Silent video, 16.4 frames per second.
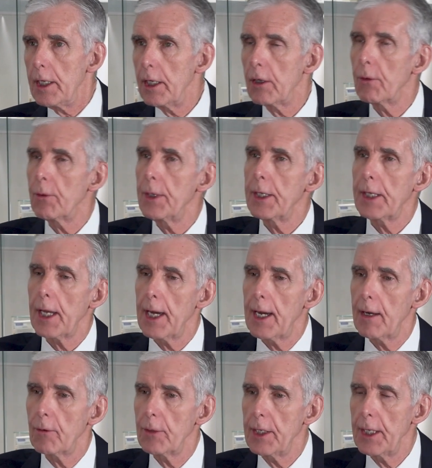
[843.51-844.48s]
Erie
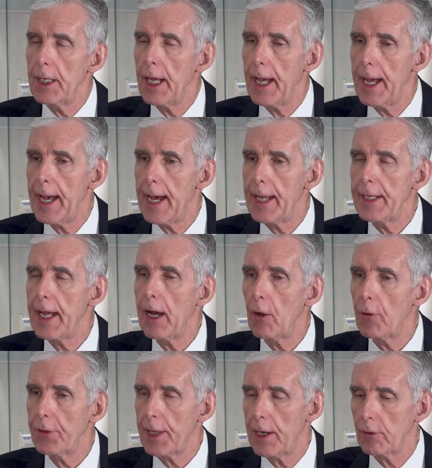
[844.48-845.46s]
County had
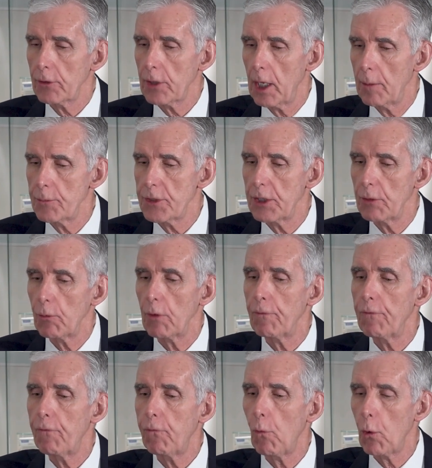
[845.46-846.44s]
health outcomes that were
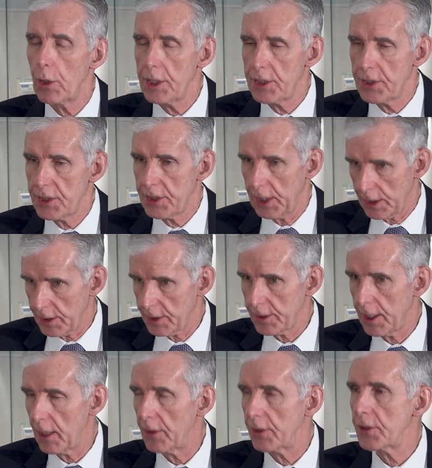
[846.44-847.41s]

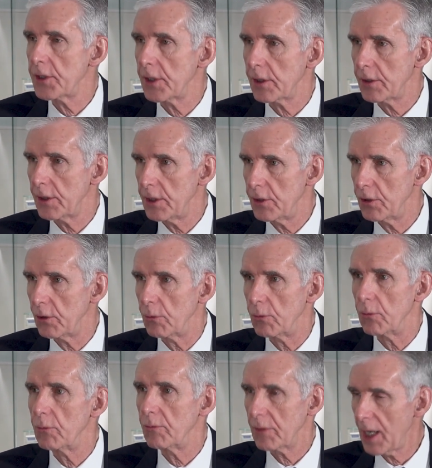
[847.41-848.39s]
46th out of
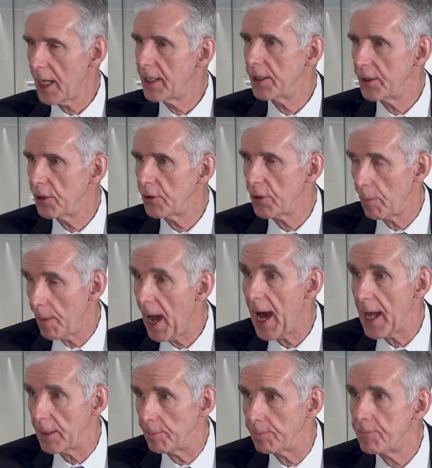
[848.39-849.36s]
62, kind of near the
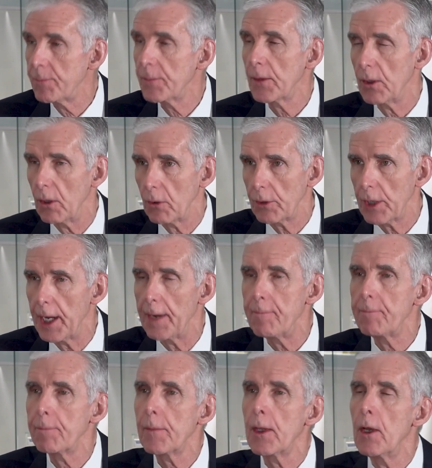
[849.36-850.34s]
bottom. Okay.
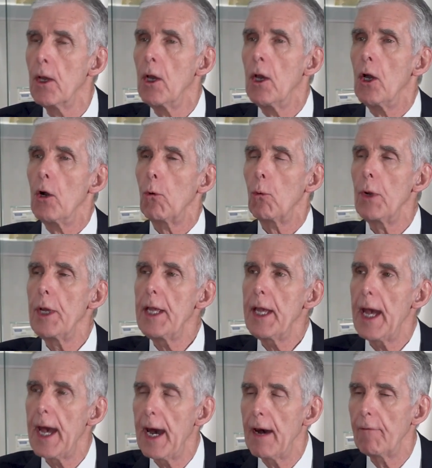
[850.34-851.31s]
We
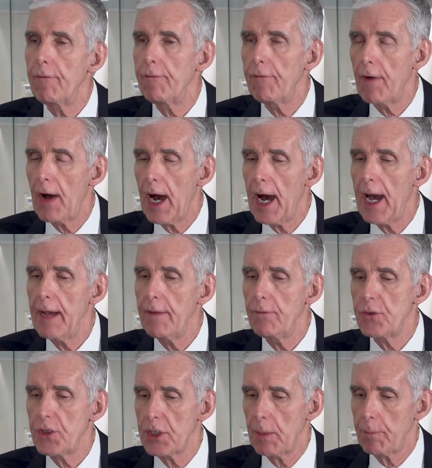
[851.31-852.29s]
have
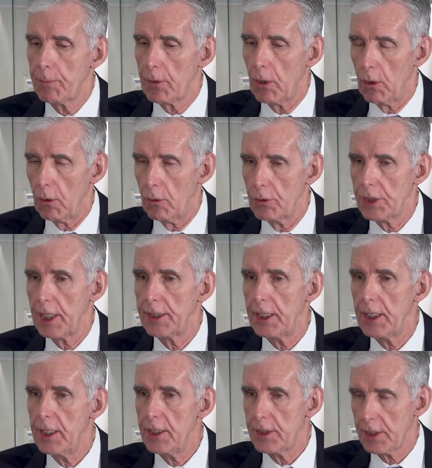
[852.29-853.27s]
5 zip codes on the
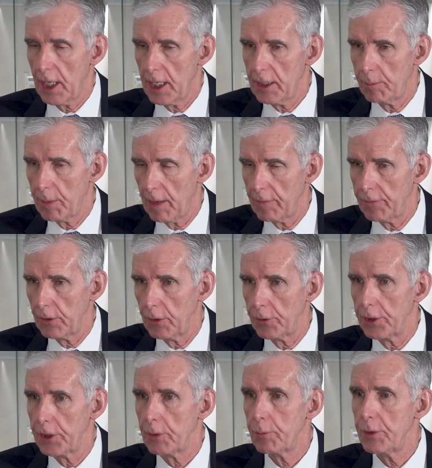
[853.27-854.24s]
east side of Buffalo
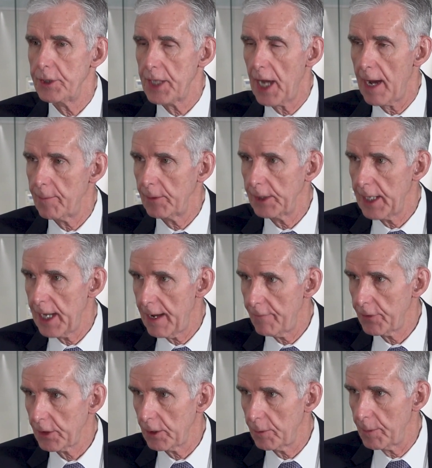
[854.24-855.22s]
that are predominantly
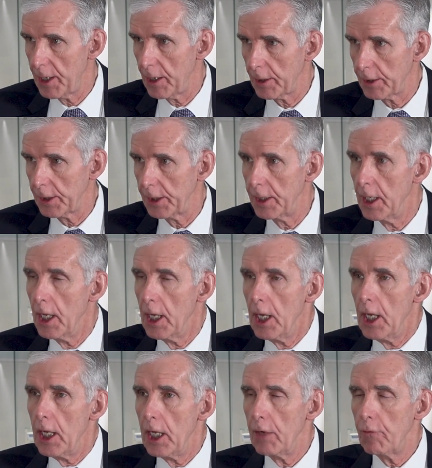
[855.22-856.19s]
African American.
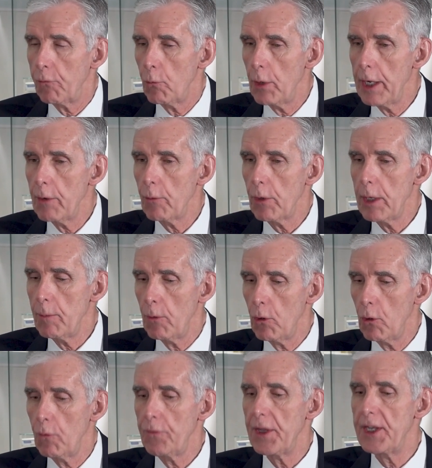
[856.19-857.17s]
If we
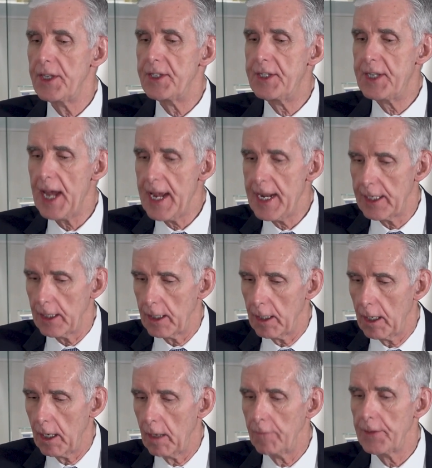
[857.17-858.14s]
remove the data
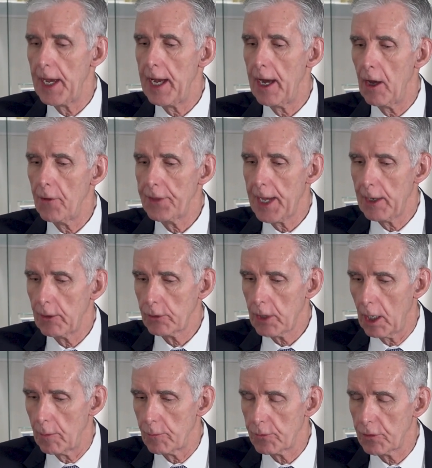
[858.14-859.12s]
of the health
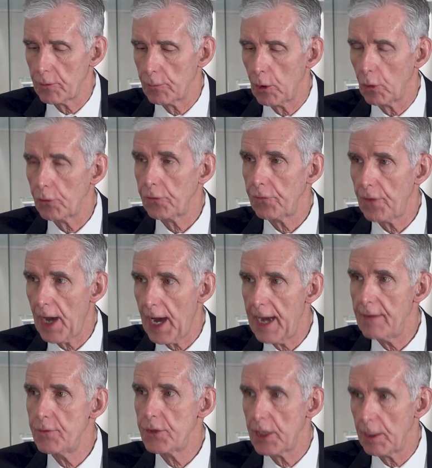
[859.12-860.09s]
outcomes from those
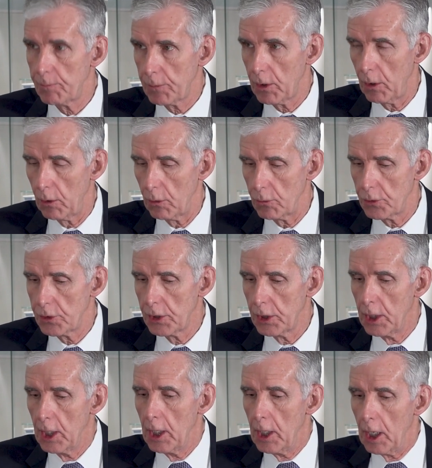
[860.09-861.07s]
5 zip codes,
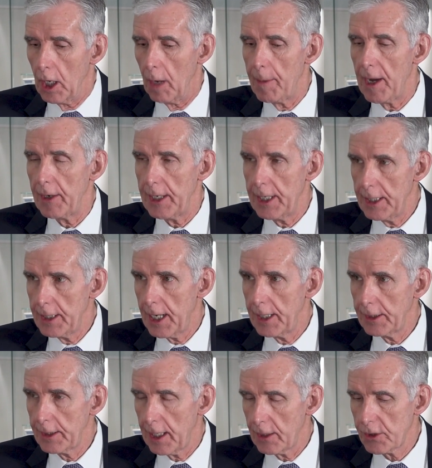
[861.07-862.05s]
about
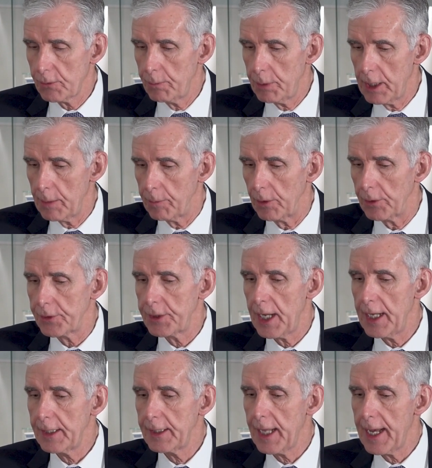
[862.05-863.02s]
89,000 people,
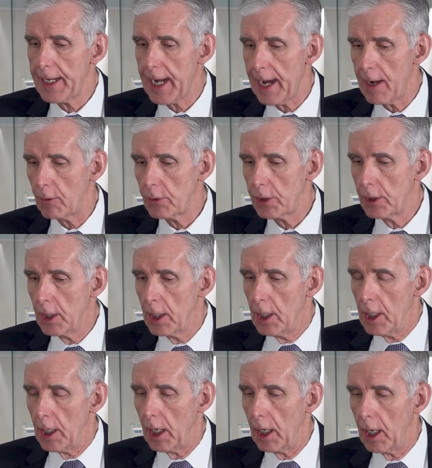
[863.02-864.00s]
take that out
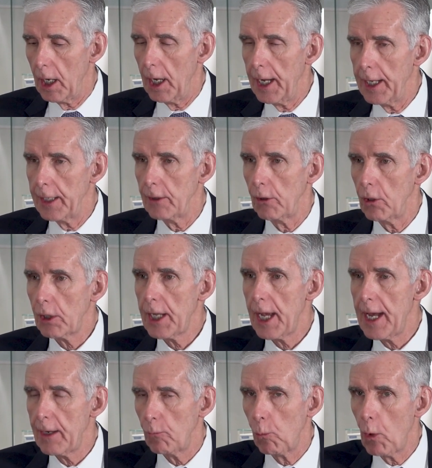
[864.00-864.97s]
and look
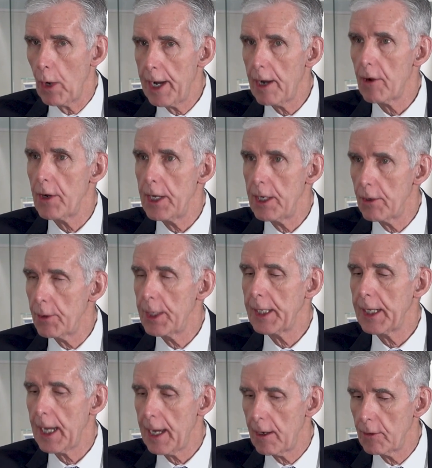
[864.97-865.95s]
at where Erie
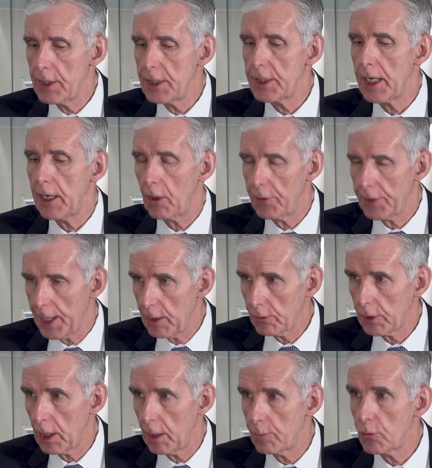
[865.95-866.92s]
County health
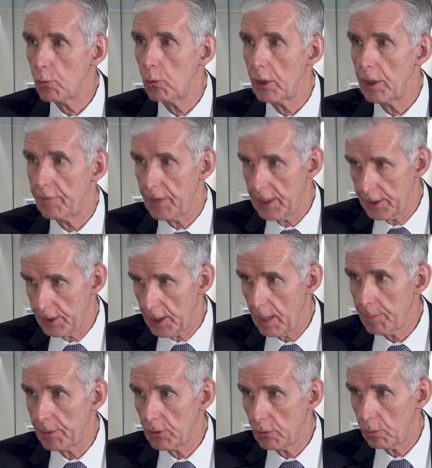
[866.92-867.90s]
outcomes would have ended
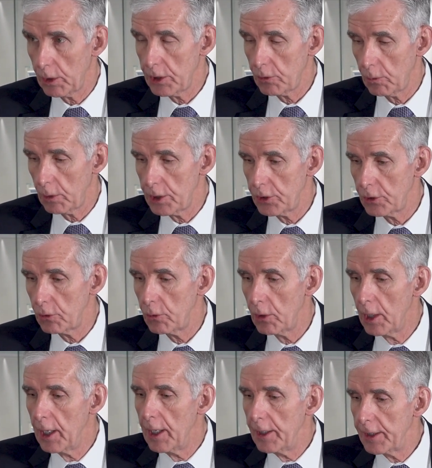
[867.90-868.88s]
up in 2022,
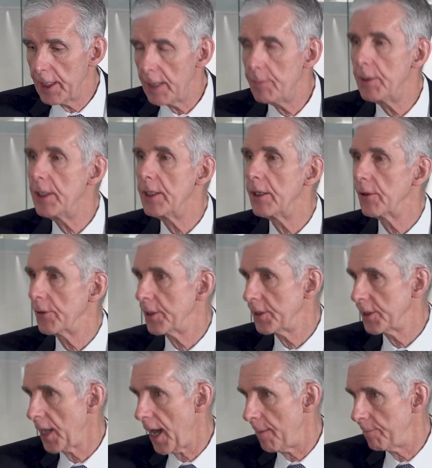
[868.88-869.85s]
they'd be near the
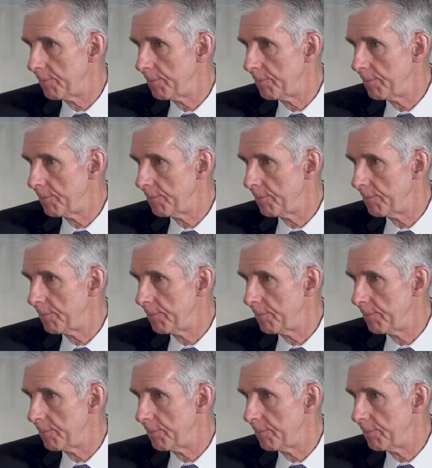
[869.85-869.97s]
top.